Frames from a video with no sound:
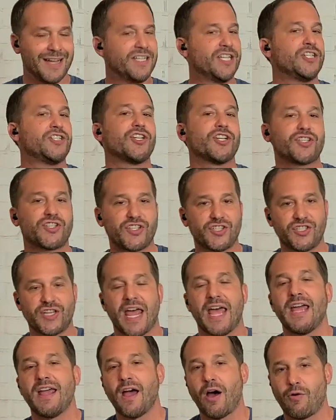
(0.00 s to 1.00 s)
to just
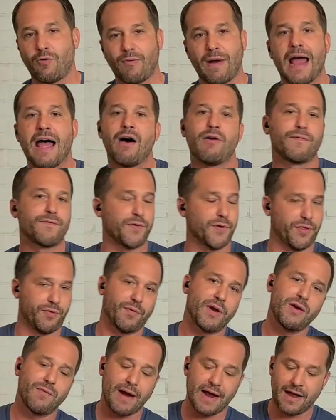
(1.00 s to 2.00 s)
stay around for
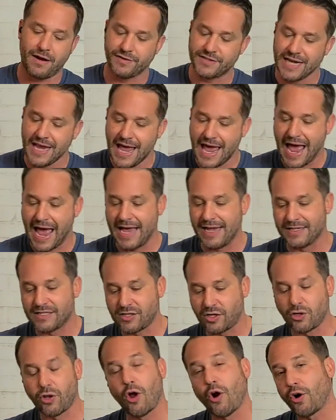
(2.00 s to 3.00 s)
3 rounds as
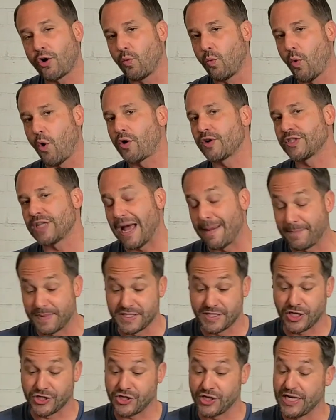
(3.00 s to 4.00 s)
Clark works top
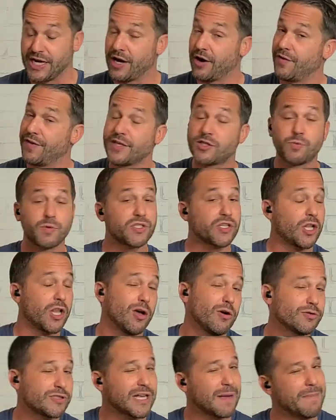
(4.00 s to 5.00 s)
position here. This was
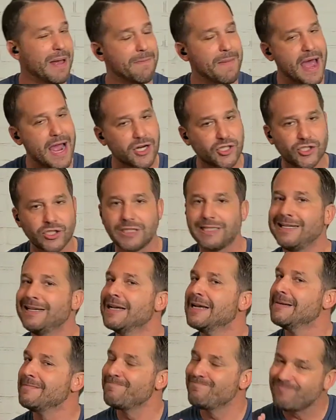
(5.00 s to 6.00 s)
close. I'm actually
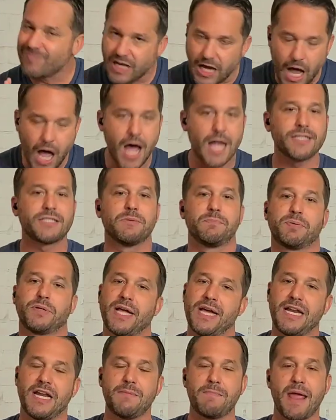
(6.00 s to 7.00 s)

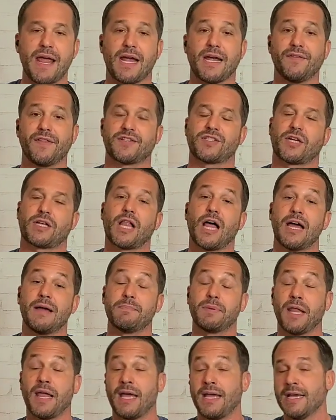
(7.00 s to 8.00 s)
contemplating making this a
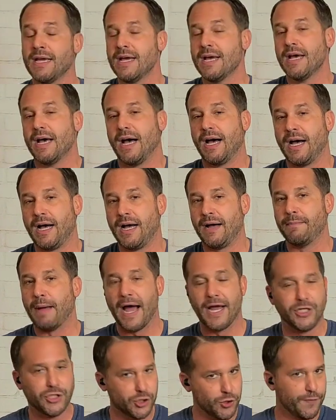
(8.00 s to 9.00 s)
client play.
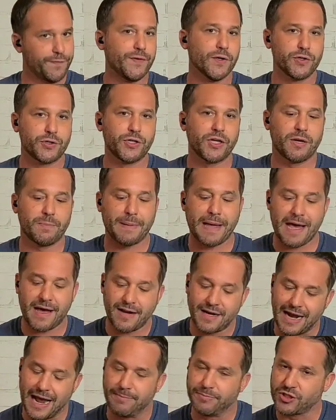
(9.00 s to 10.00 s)
I do feel good
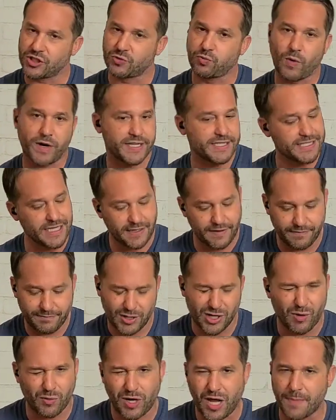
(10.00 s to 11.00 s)
about it. I just want to see,
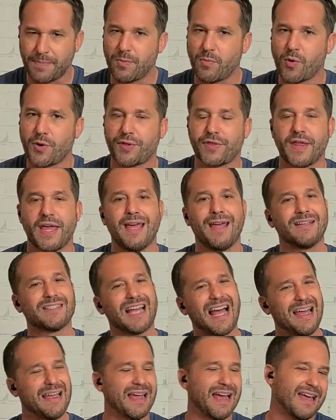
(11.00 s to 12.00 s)
a couple more things.
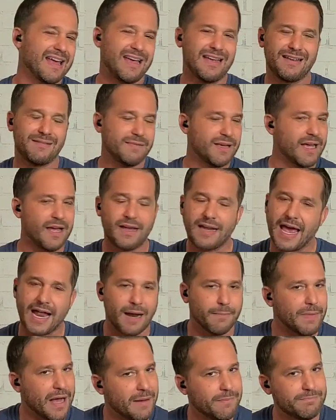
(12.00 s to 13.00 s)

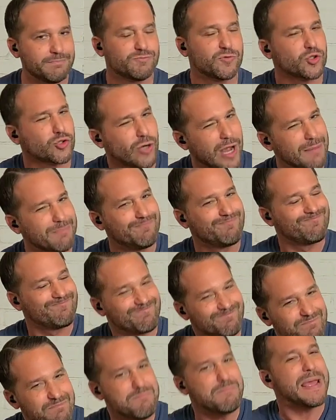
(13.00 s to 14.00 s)
I'm
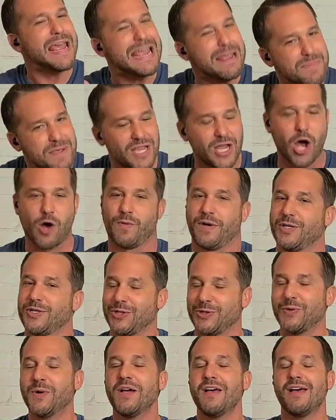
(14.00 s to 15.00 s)
maybe going
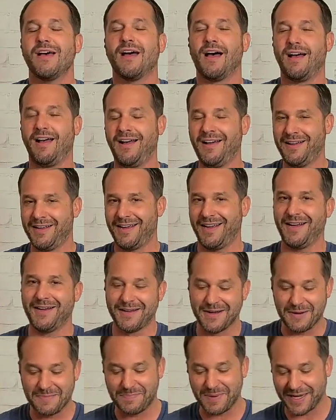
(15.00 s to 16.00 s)
to,
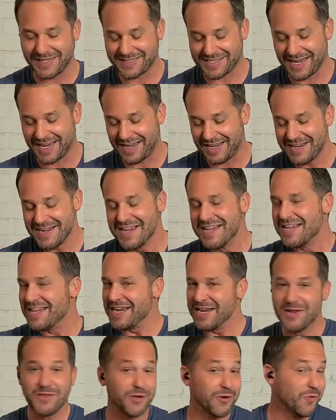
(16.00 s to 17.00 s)
but
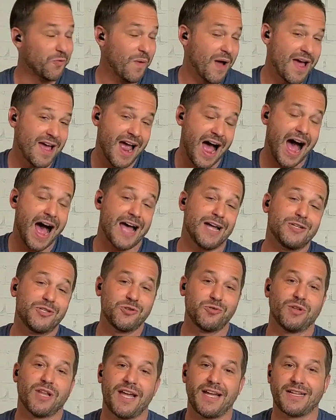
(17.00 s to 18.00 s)
either way, I
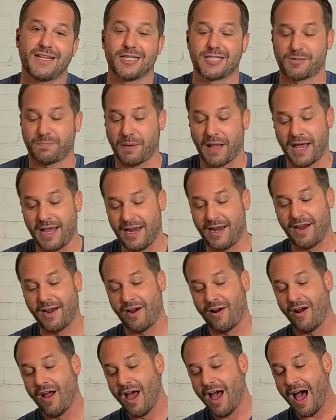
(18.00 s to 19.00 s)
do like this play
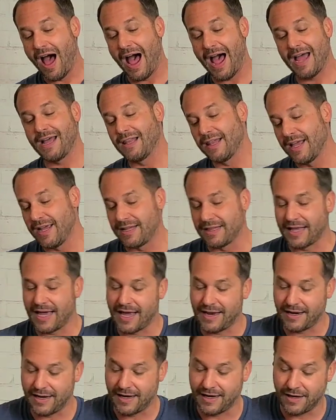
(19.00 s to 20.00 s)
here. I like
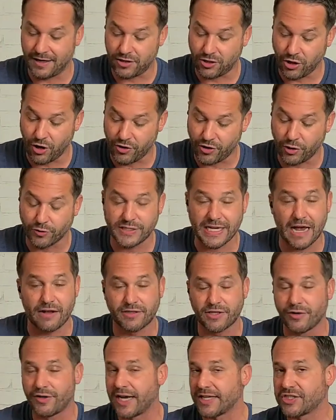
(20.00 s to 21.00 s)
that Clark goes out
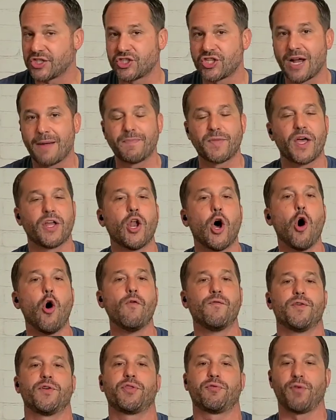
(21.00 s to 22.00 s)
there, gets the job done
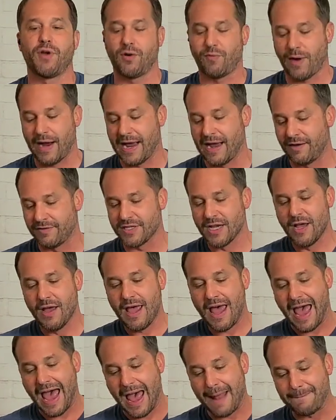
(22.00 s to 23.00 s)
over 3 rounds
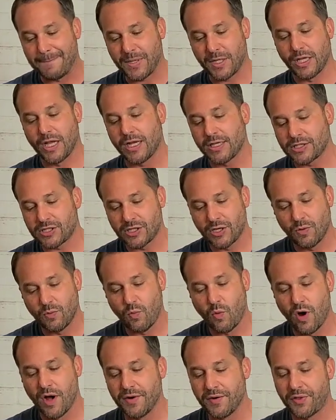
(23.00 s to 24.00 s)
at plus
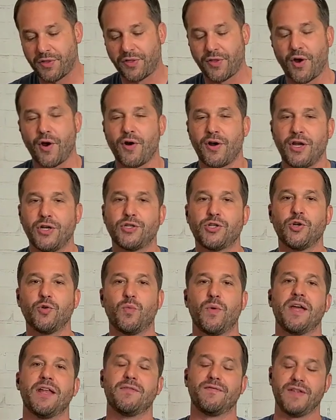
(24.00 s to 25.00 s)
130 to
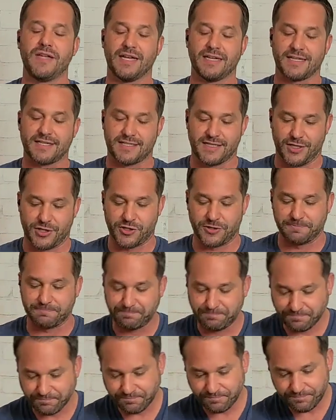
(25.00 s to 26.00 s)
win via decision.
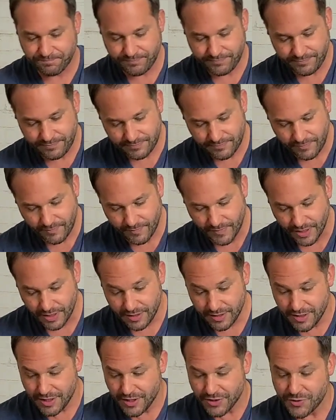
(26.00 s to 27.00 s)

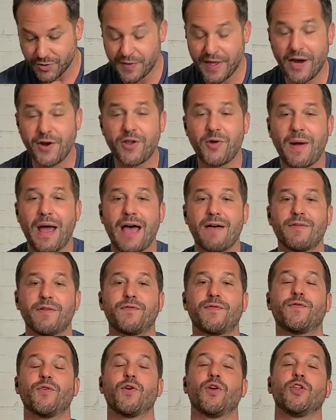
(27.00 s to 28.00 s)
So there you have it
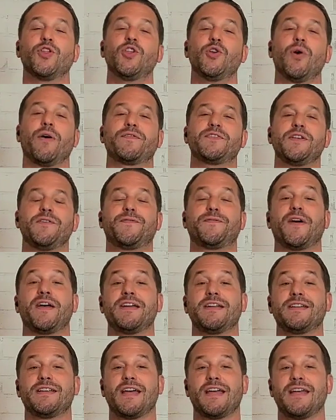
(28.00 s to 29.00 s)
for UFC
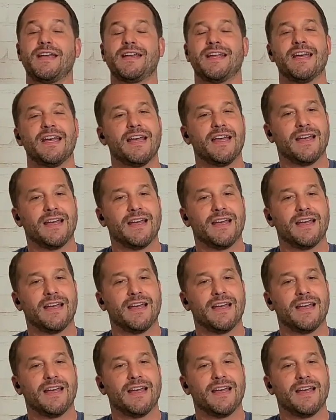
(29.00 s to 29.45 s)
Fight Night.